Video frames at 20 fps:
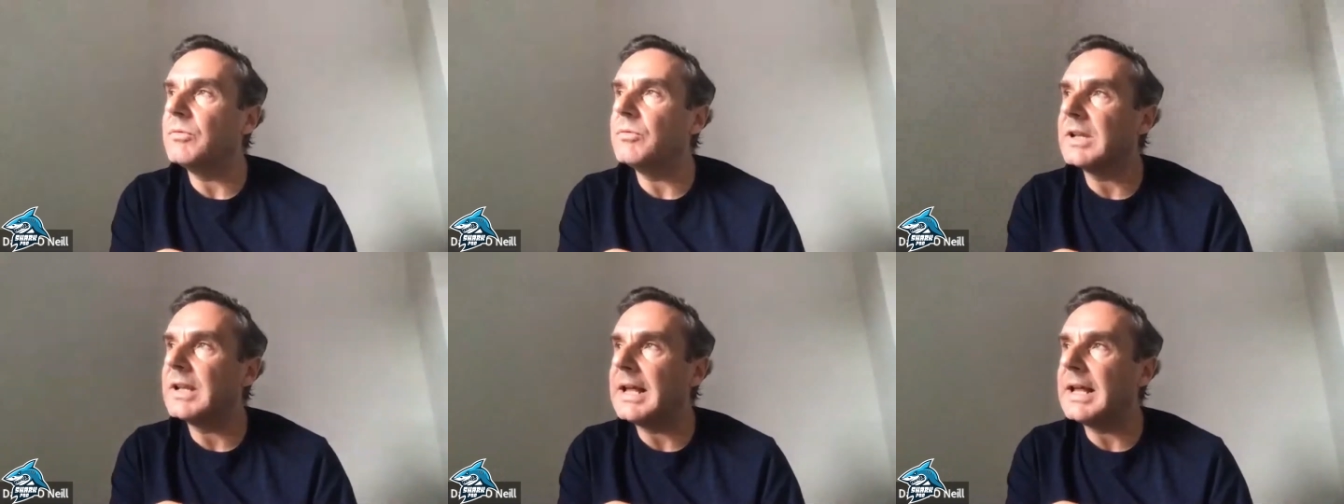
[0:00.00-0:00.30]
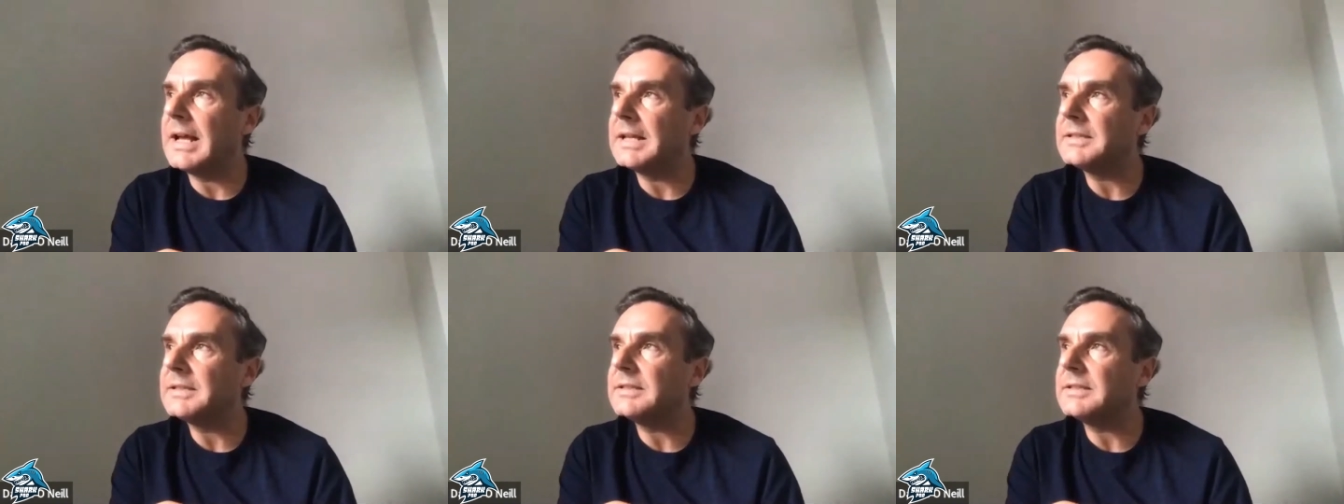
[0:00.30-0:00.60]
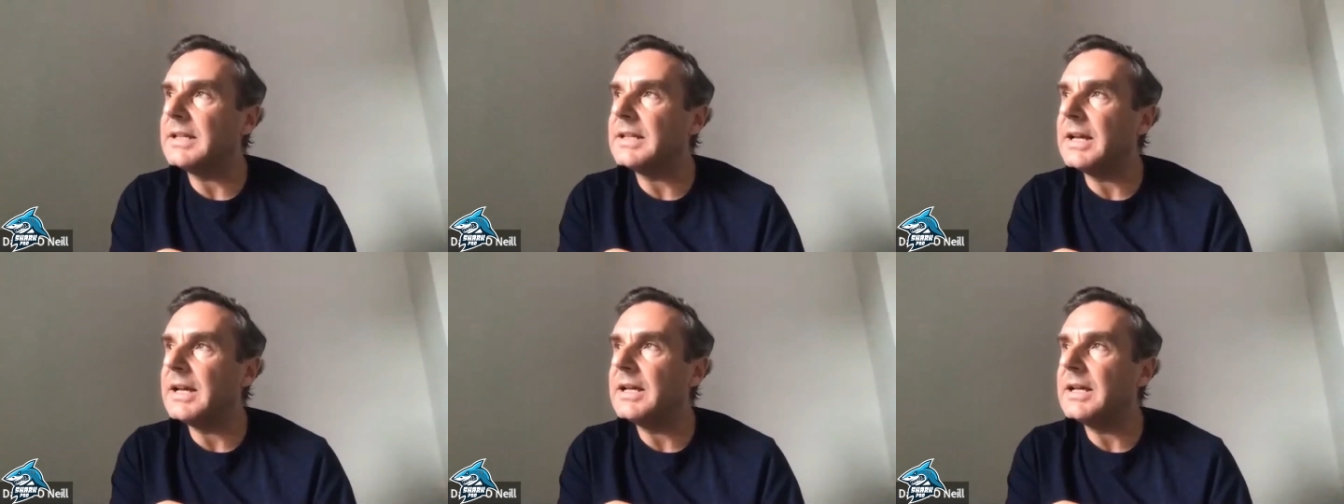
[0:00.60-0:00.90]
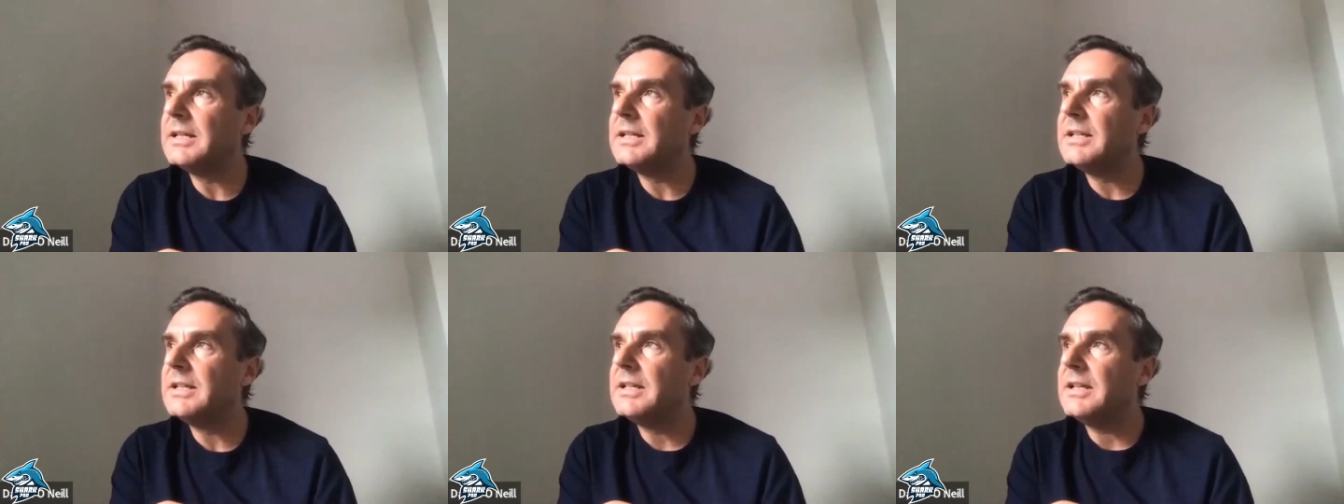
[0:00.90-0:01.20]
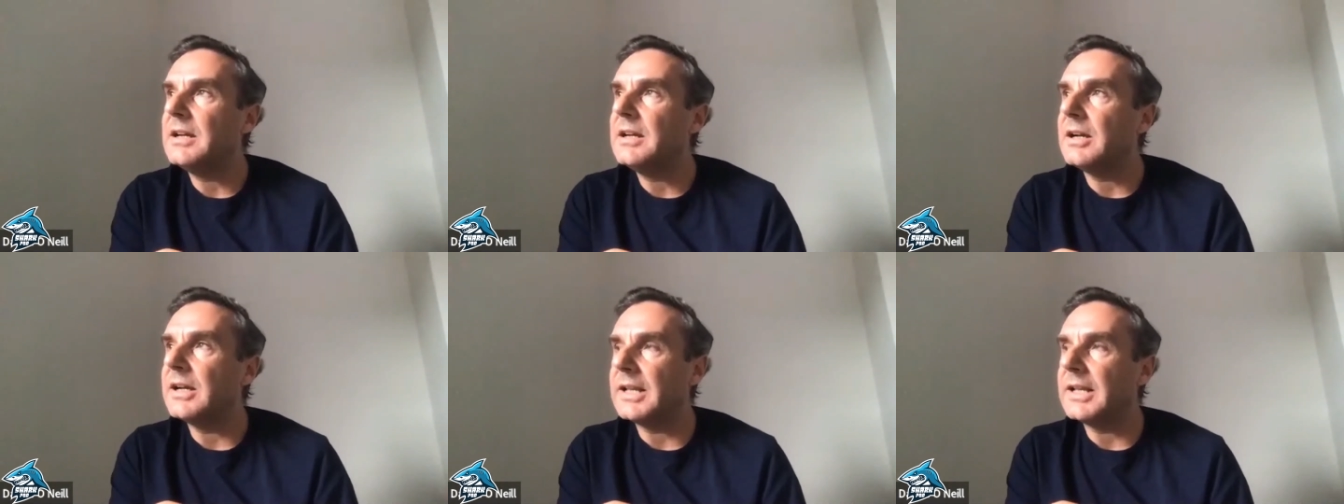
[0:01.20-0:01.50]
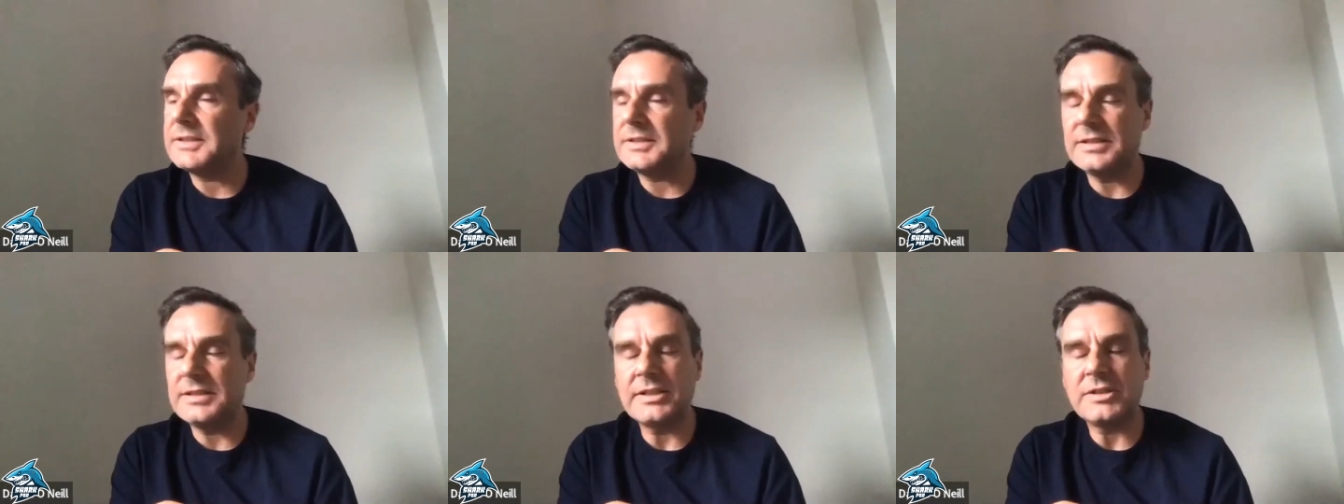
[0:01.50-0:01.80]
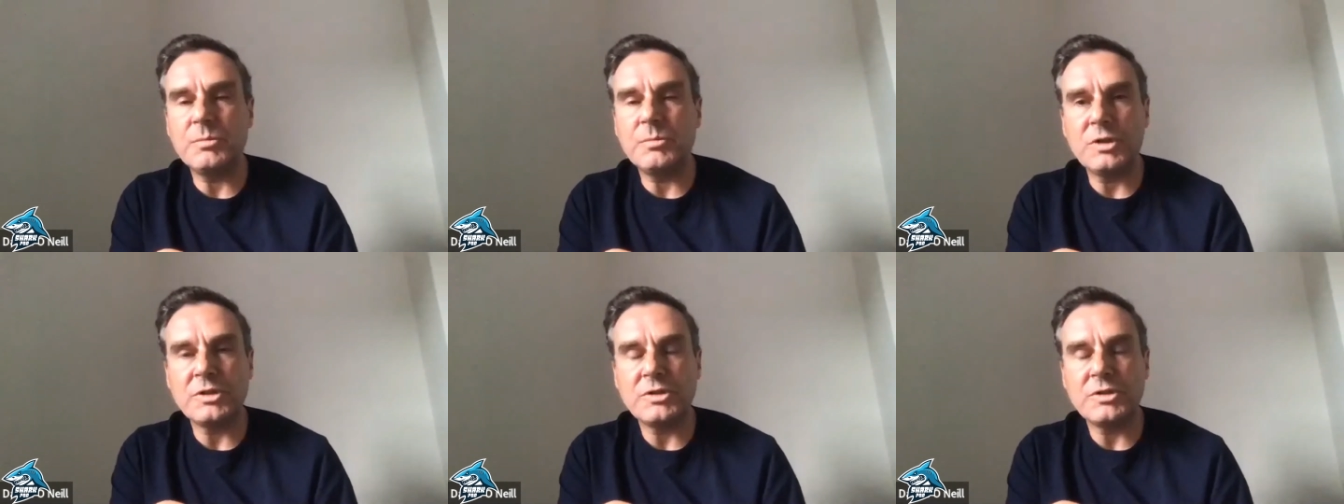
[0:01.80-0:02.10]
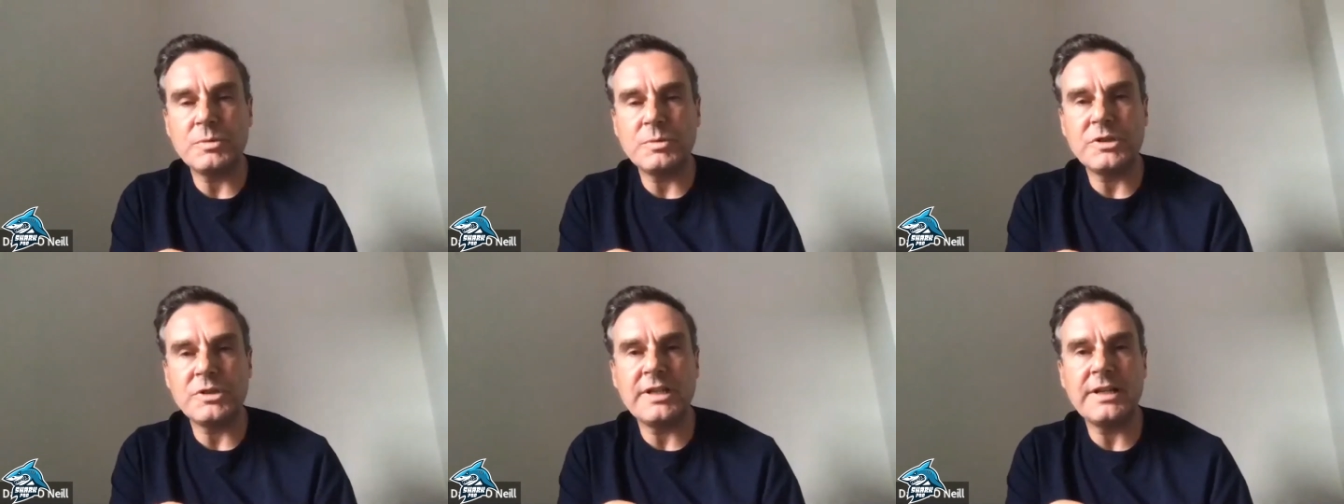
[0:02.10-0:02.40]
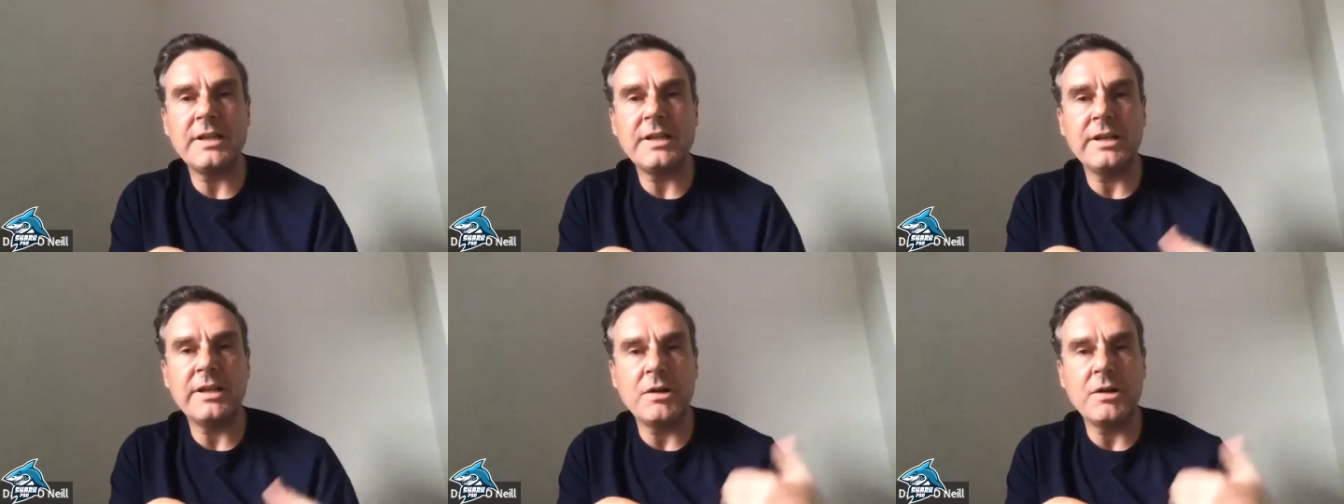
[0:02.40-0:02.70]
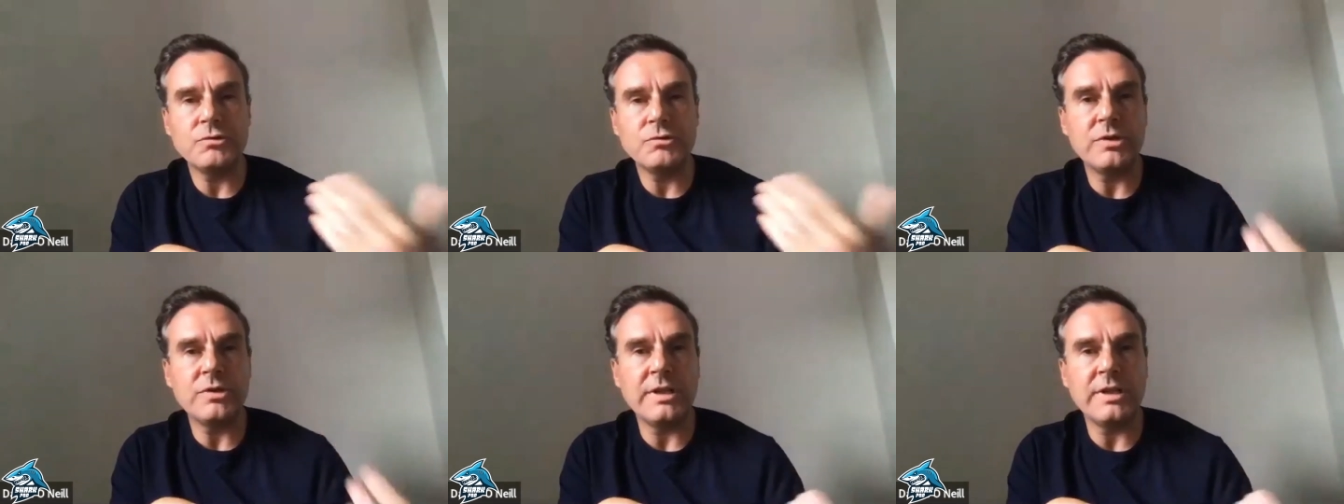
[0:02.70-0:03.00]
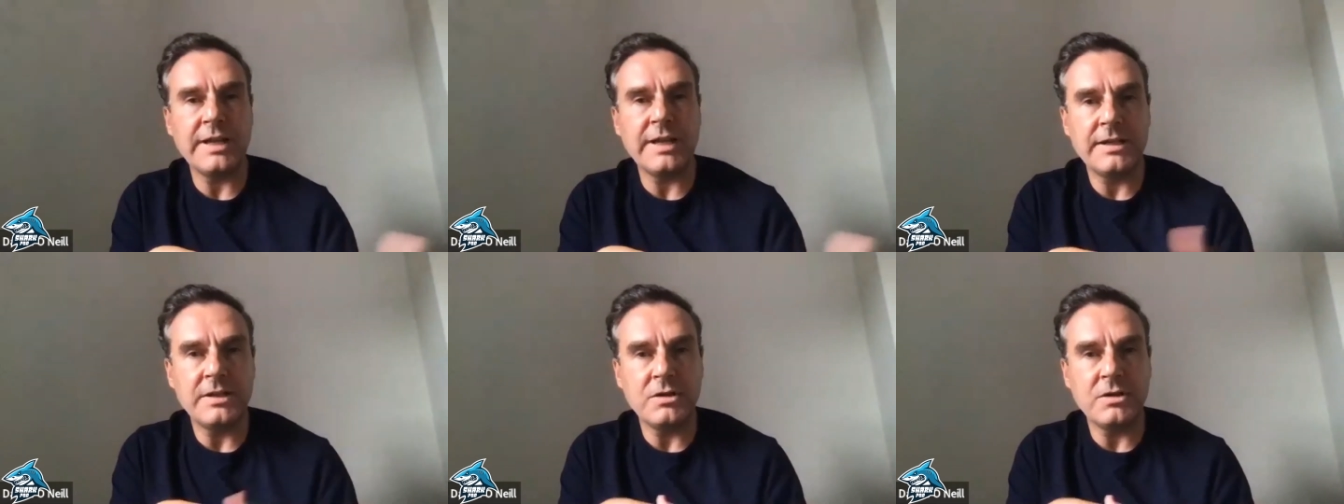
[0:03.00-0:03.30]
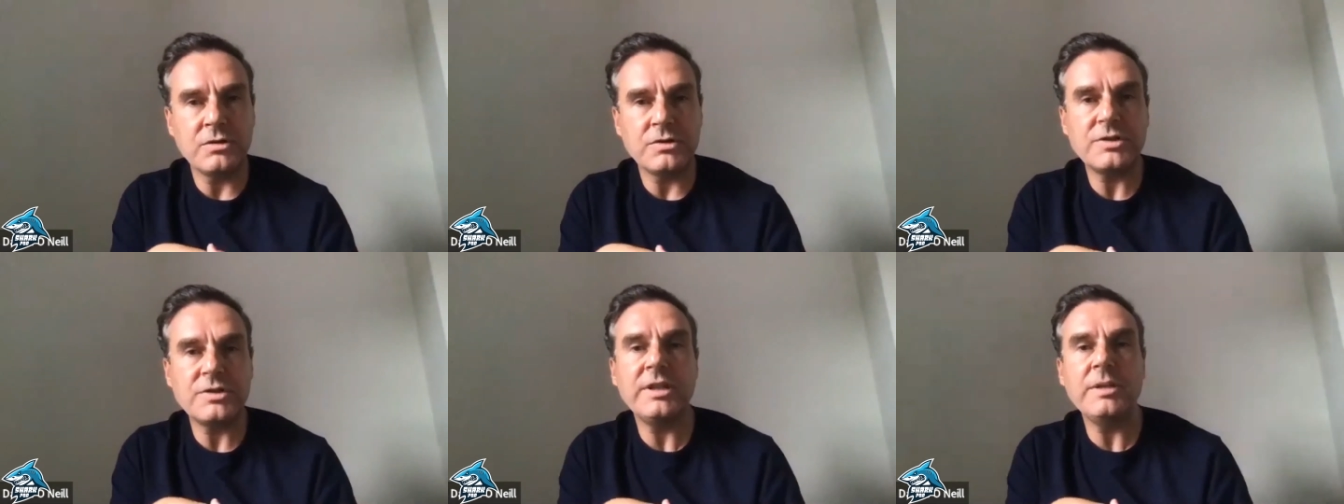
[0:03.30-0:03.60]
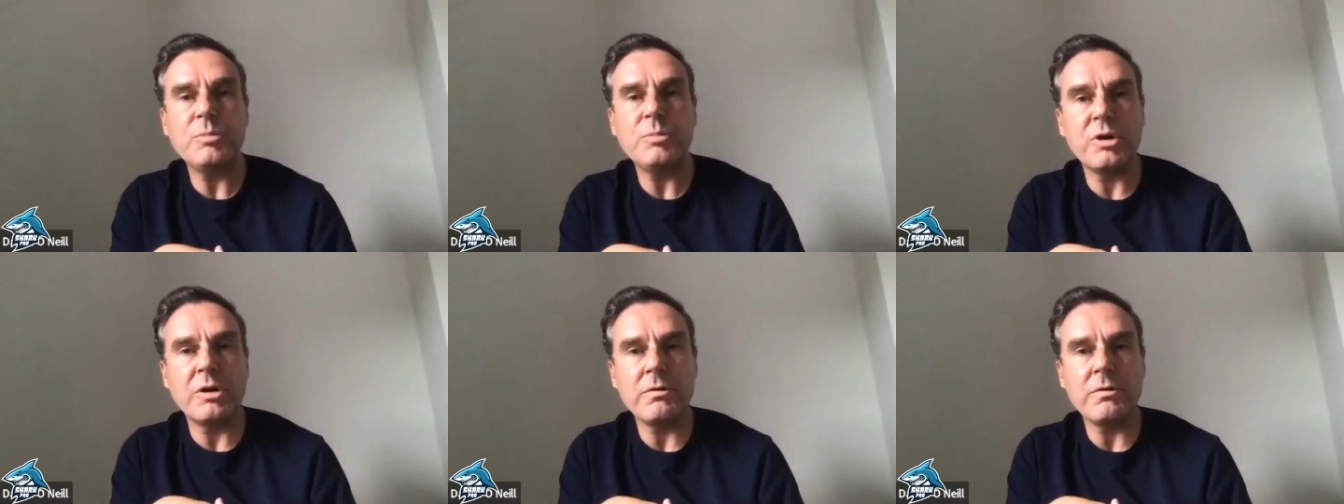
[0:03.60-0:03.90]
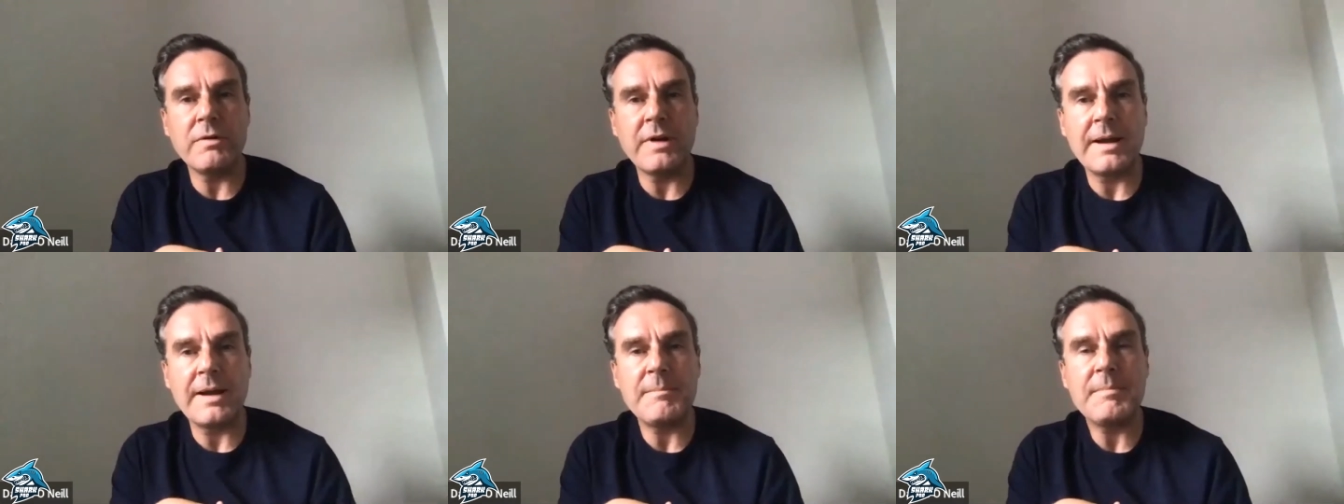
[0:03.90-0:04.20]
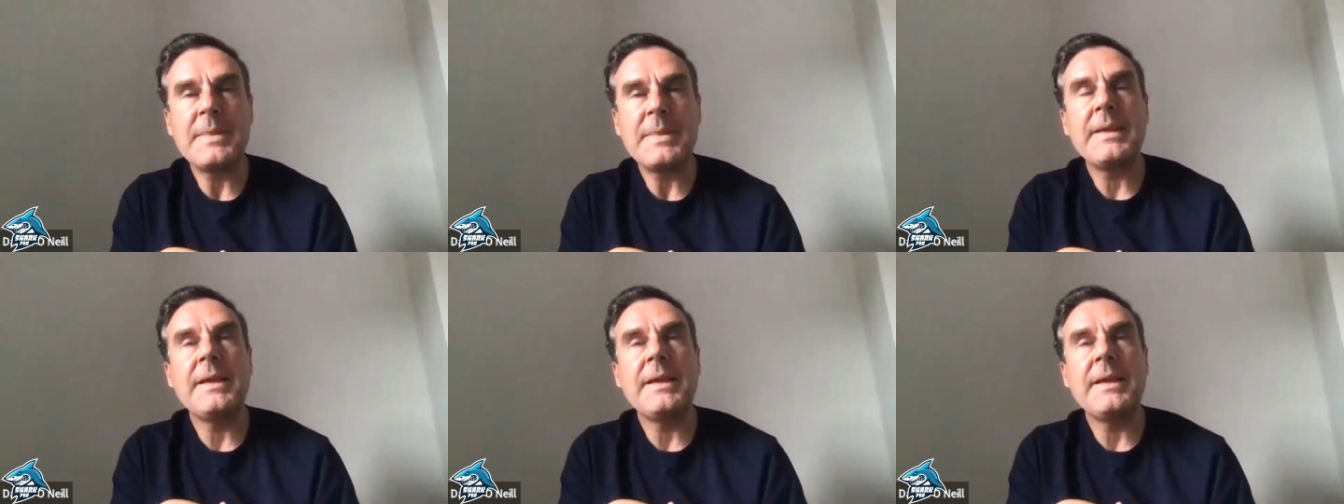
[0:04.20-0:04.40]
the last uh, I guess six months, particularly going through the NDRC program,